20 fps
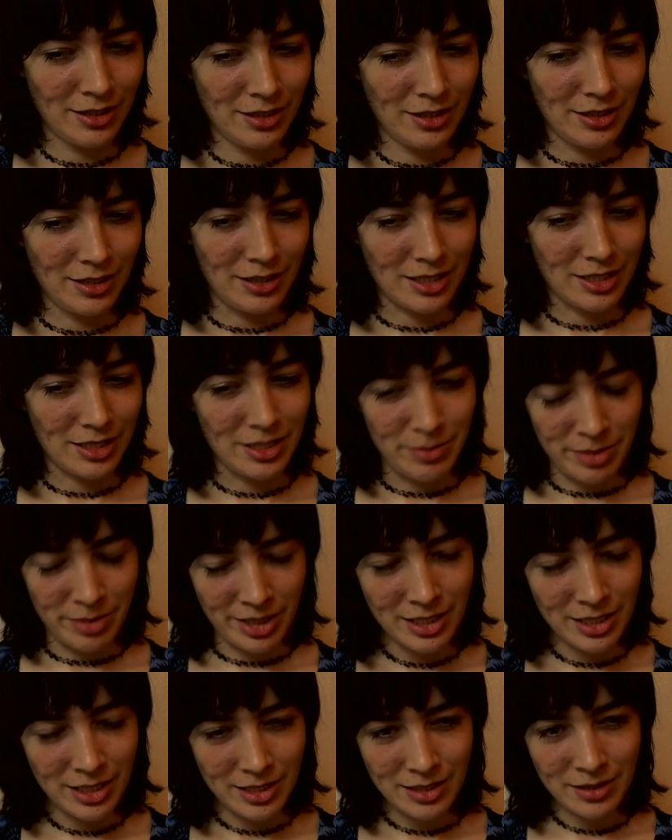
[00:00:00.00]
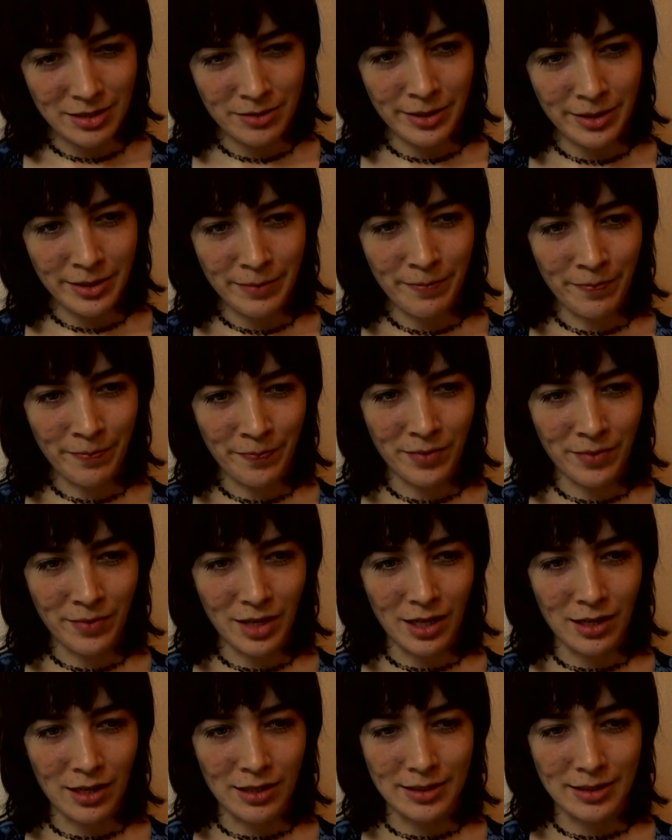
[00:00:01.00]
experience in a way.
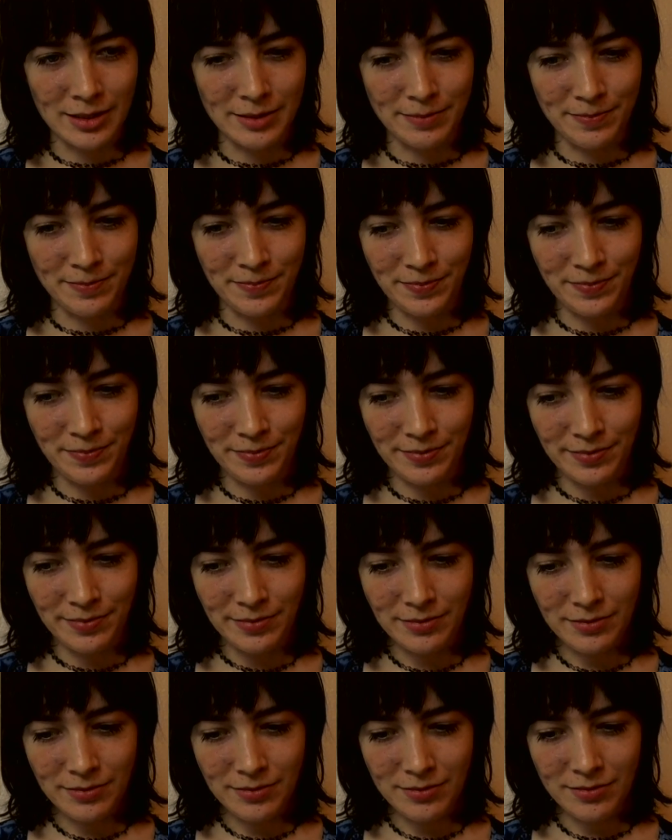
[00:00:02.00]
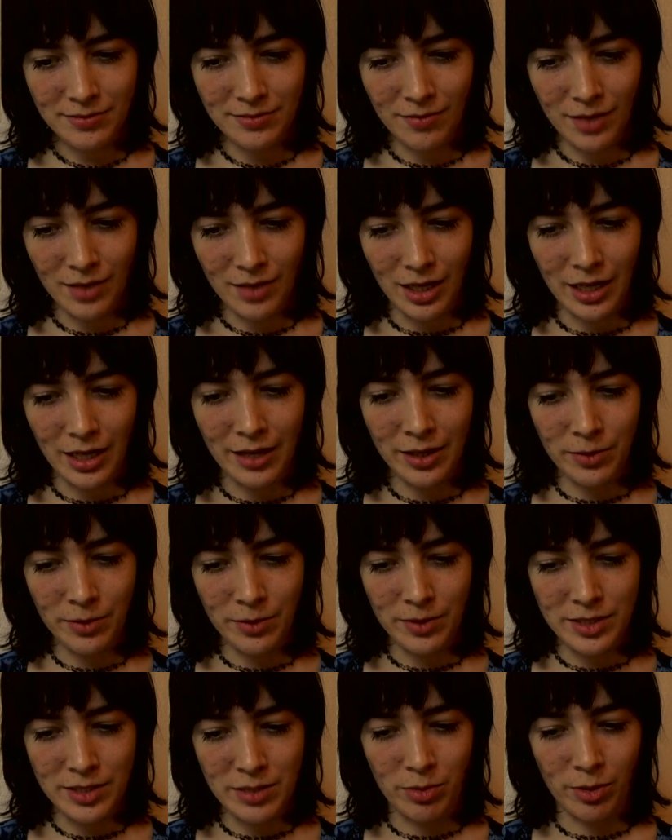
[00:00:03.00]
And I think
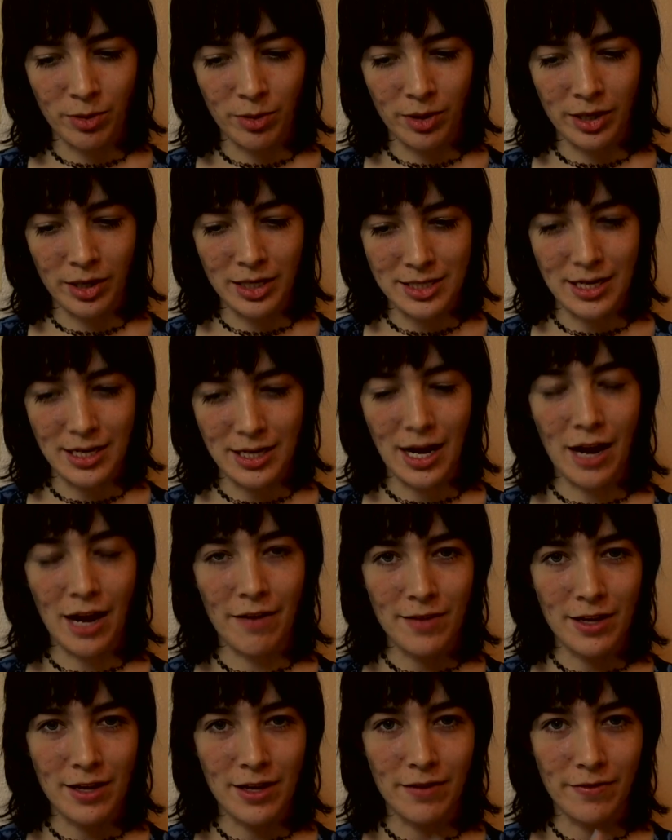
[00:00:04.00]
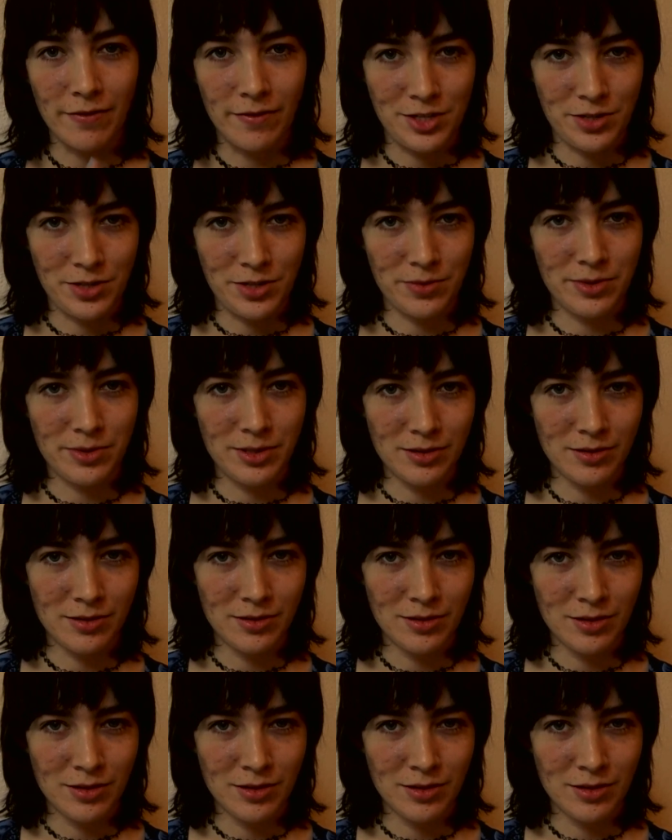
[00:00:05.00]
what's important is to have that visual